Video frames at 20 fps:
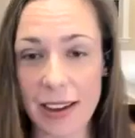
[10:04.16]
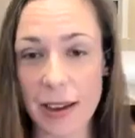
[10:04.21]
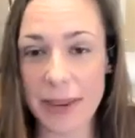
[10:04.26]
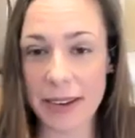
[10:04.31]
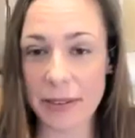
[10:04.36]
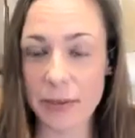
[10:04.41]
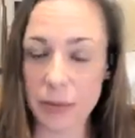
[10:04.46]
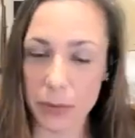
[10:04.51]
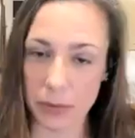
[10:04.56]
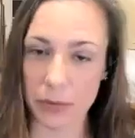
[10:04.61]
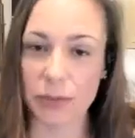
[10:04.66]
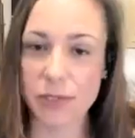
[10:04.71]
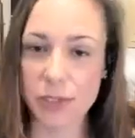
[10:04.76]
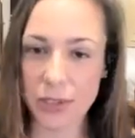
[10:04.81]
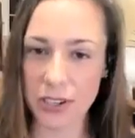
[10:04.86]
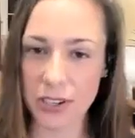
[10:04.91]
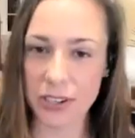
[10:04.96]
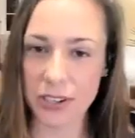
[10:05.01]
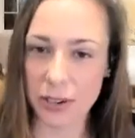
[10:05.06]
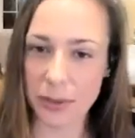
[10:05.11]
mean, to
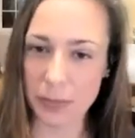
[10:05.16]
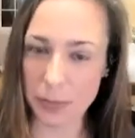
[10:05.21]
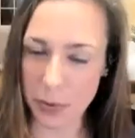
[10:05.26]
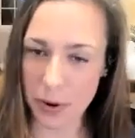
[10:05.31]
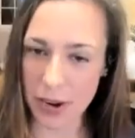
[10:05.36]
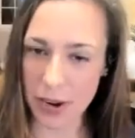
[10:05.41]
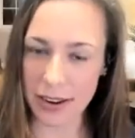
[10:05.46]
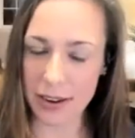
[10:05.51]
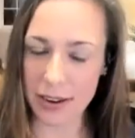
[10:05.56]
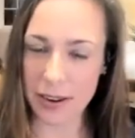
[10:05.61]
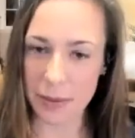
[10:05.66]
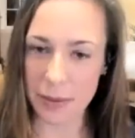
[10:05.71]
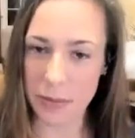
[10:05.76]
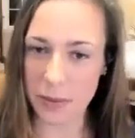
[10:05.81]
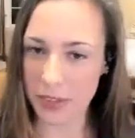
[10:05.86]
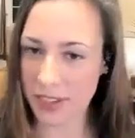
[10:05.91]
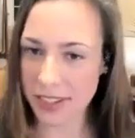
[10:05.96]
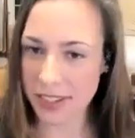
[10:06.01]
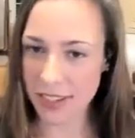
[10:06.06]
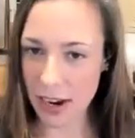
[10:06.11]
your point
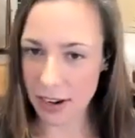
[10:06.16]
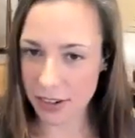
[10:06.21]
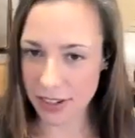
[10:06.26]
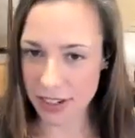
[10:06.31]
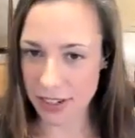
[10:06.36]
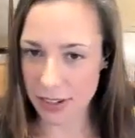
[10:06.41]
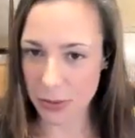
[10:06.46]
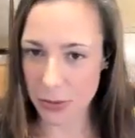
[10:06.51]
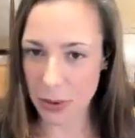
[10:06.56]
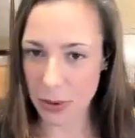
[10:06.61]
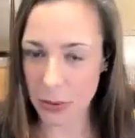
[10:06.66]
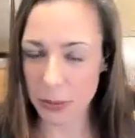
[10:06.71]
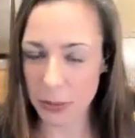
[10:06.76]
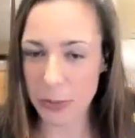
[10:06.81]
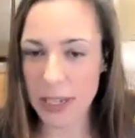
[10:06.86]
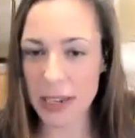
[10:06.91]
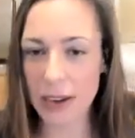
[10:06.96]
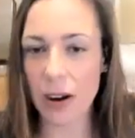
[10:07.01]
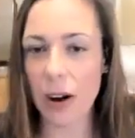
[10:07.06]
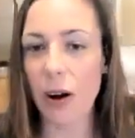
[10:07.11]
with the Socrates quote,
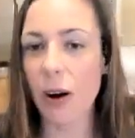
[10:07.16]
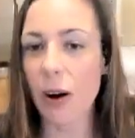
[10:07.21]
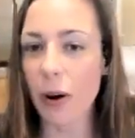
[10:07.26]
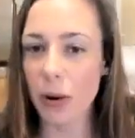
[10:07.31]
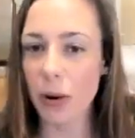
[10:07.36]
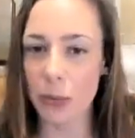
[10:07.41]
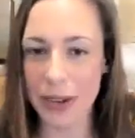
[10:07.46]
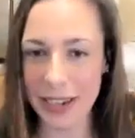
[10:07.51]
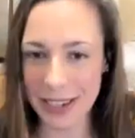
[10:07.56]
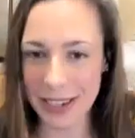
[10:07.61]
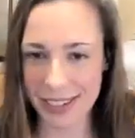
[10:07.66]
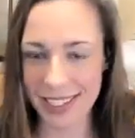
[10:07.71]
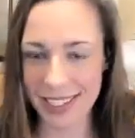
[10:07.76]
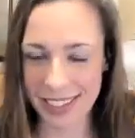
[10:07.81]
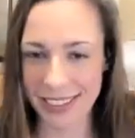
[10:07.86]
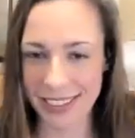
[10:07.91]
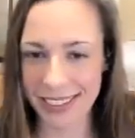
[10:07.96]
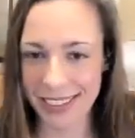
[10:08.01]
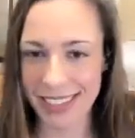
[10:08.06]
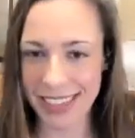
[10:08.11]
we always
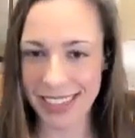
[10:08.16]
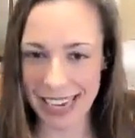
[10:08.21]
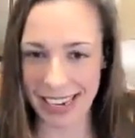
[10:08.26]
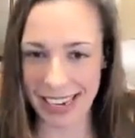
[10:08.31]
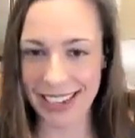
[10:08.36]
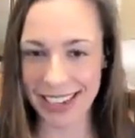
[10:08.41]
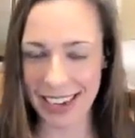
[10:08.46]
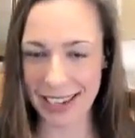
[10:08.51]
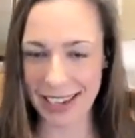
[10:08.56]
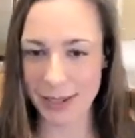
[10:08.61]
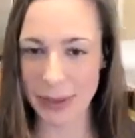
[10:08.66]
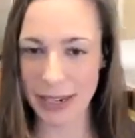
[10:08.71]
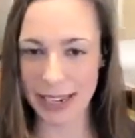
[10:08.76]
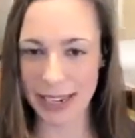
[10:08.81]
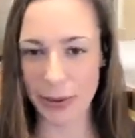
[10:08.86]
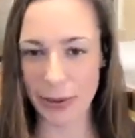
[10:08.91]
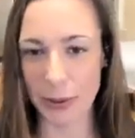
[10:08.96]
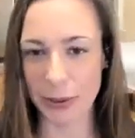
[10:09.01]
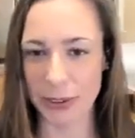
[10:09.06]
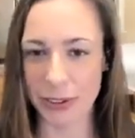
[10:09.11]
think as we
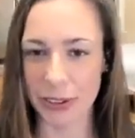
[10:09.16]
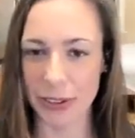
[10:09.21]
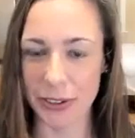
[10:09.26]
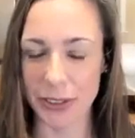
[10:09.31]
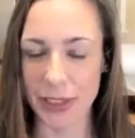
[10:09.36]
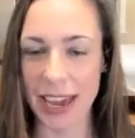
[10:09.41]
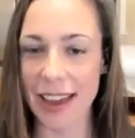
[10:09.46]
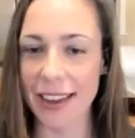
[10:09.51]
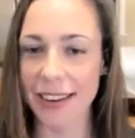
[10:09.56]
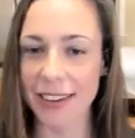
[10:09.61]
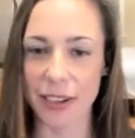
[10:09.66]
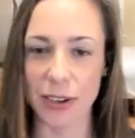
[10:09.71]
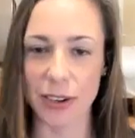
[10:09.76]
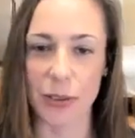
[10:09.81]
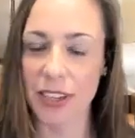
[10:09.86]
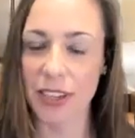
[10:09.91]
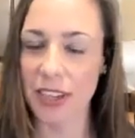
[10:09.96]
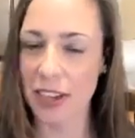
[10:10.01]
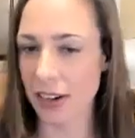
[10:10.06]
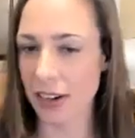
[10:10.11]
get older that,
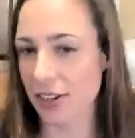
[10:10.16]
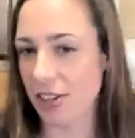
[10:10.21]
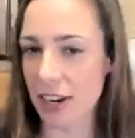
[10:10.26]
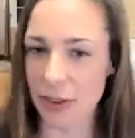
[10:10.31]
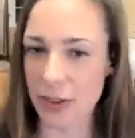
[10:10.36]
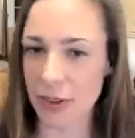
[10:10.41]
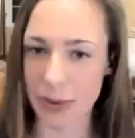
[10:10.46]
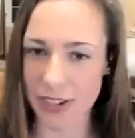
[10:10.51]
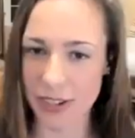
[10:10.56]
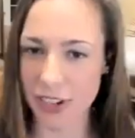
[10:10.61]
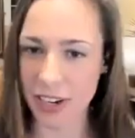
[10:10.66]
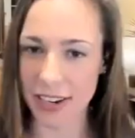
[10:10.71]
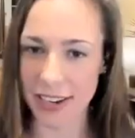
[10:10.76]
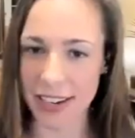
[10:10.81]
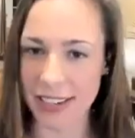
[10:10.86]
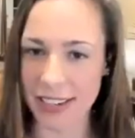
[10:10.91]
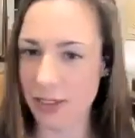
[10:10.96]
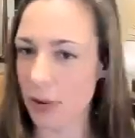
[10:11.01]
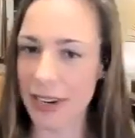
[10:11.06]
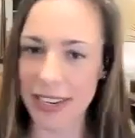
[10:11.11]
the young generation
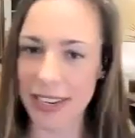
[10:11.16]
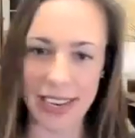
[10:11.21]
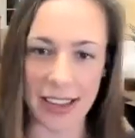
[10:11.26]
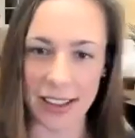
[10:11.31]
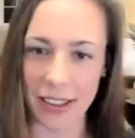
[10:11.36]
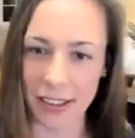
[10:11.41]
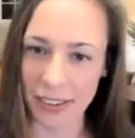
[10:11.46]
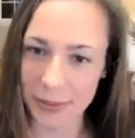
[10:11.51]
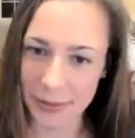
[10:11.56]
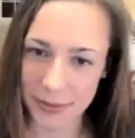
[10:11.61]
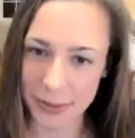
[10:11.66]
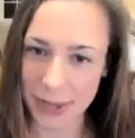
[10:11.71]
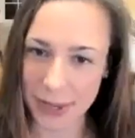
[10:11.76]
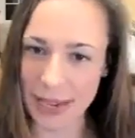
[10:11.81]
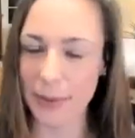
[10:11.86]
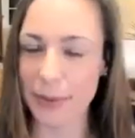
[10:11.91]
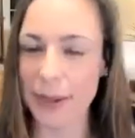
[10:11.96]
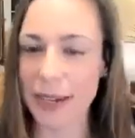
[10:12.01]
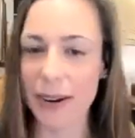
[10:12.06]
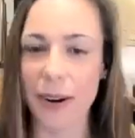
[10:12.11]
is going to hell,
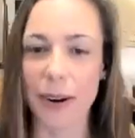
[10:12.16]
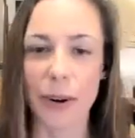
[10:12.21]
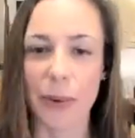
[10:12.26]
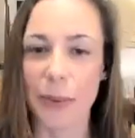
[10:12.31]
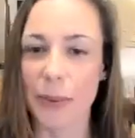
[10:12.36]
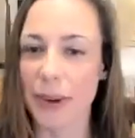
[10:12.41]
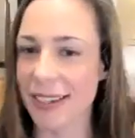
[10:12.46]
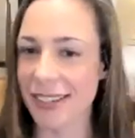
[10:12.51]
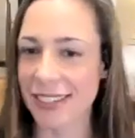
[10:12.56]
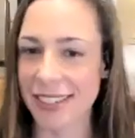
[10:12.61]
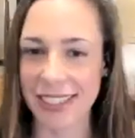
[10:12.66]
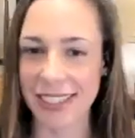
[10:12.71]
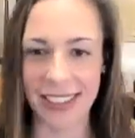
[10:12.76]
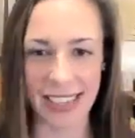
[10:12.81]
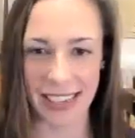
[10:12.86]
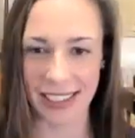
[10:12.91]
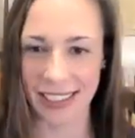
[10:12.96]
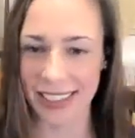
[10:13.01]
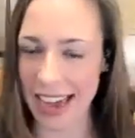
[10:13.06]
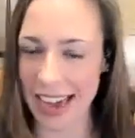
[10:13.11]
right? We always
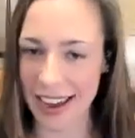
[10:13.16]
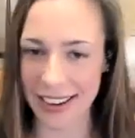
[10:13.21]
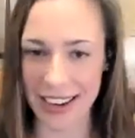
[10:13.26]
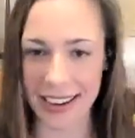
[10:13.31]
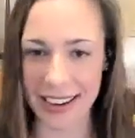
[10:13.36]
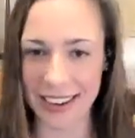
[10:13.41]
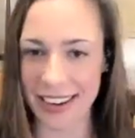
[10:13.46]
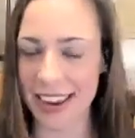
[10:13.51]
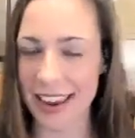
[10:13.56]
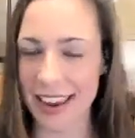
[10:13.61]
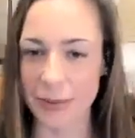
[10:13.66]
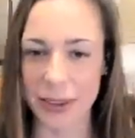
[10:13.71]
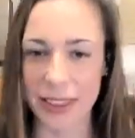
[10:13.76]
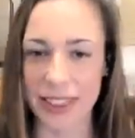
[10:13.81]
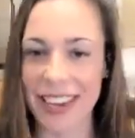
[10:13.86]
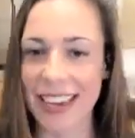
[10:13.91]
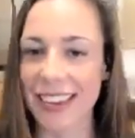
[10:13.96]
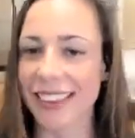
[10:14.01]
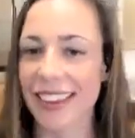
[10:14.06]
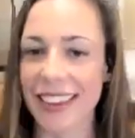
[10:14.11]
think that. And we
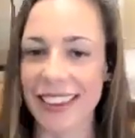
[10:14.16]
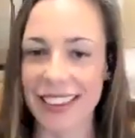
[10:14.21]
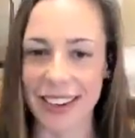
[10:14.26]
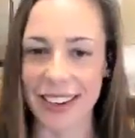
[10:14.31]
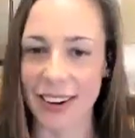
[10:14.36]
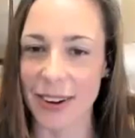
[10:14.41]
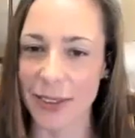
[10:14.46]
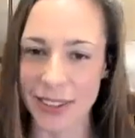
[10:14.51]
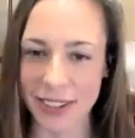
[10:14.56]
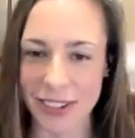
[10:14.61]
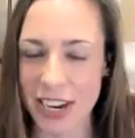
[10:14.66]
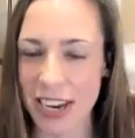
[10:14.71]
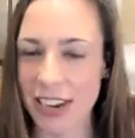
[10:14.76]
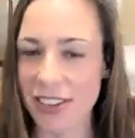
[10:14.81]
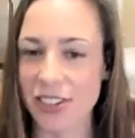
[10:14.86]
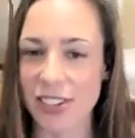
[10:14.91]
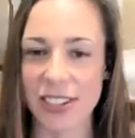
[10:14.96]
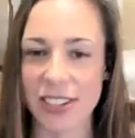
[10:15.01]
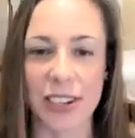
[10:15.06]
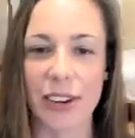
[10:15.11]
think that, the
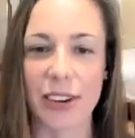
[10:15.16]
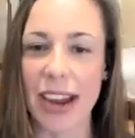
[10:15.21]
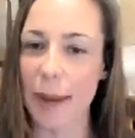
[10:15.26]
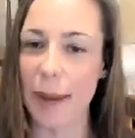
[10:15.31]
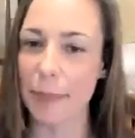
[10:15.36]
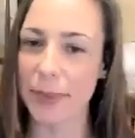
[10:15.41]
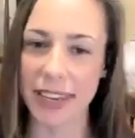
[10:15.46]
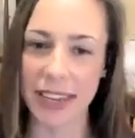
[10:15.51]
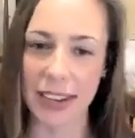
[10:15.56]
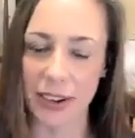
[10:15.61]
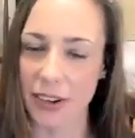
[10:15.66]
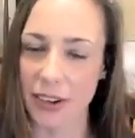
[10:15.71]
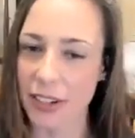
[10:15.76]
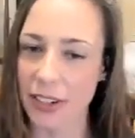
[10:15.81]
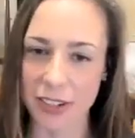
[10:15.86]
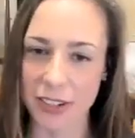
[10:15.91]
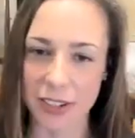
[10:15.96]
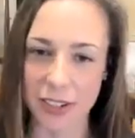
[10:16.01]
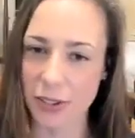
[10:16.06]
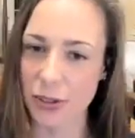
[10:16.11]
changes that are happening are going
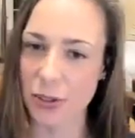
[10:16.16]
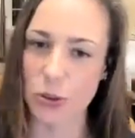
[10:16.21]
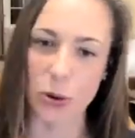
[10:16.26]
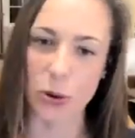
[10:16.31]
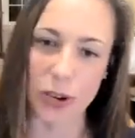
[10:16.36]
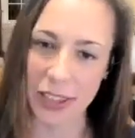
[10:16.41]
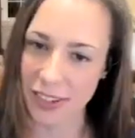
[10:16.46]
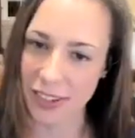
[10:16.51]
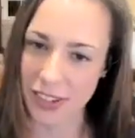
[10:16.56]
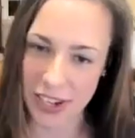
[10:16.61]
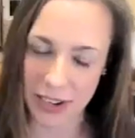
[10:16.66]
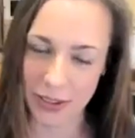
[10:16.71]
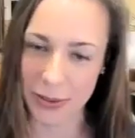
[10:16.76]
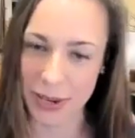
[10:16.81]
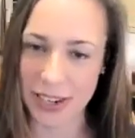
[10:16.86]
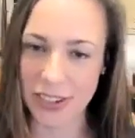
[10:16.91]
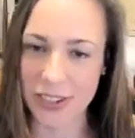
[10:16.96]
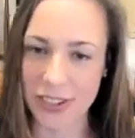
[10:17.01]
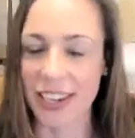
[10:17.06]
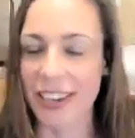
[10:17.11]
to destroy the
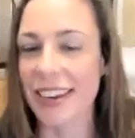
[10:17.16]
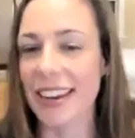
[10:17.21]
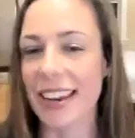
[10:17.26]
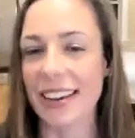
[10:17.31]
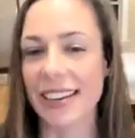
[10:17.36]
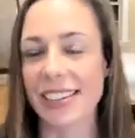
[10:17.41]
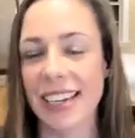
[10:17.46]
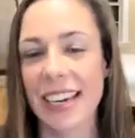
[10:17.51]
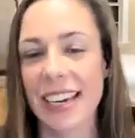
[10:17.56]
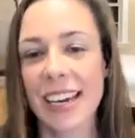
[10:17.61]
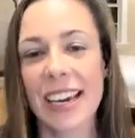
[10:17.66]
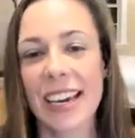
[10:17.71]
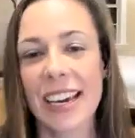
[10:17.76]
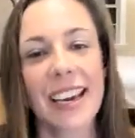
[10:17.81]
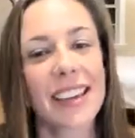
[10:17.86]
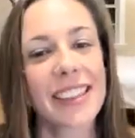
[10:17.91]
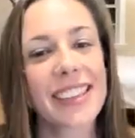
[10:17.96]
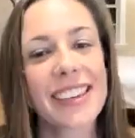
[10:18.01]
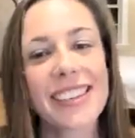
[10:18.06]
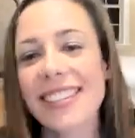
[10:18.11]
generation. And
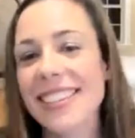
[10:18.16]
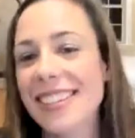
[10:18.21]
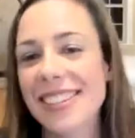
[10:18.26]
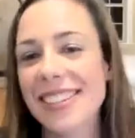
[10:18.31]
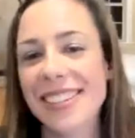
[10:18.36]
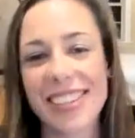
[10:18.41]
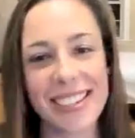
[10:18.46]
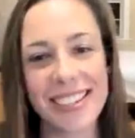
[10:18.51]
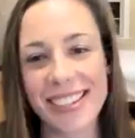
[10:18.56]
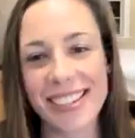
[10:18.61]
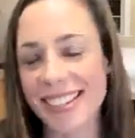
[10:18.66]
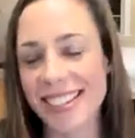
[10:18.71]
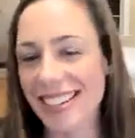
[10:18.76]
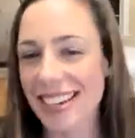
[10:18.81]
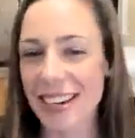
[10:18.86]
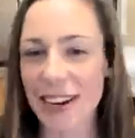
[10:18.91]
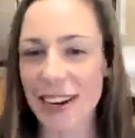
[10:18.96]
this is just,